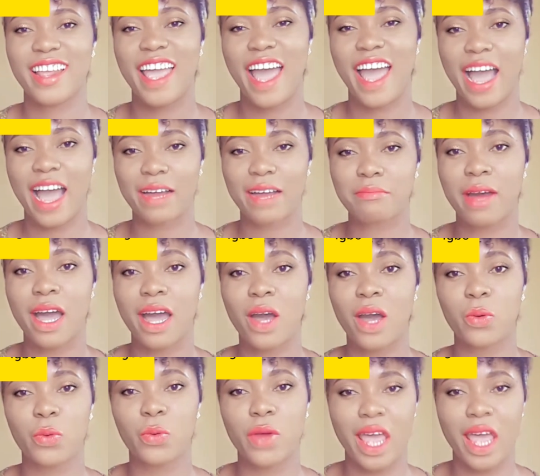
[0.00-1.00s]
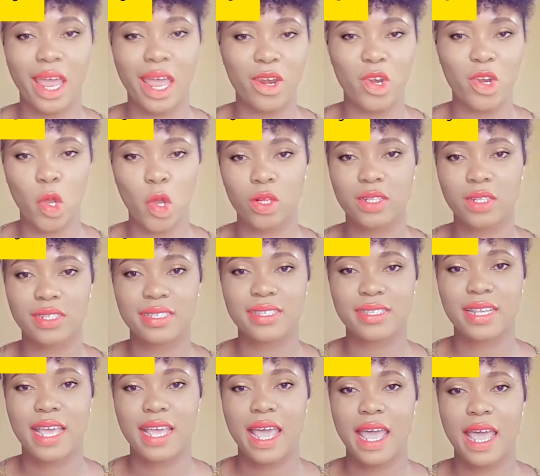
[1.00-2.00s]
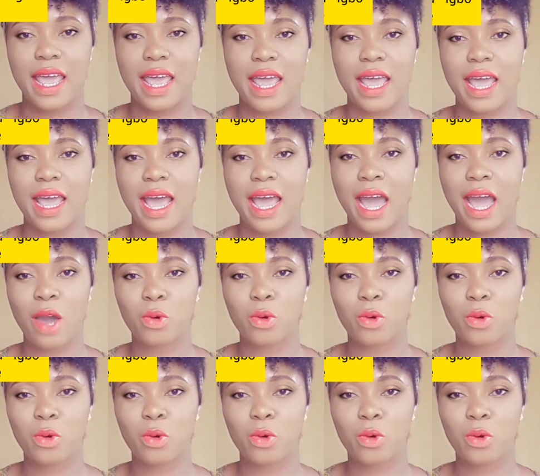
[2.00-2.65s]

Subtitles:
aun, and not aun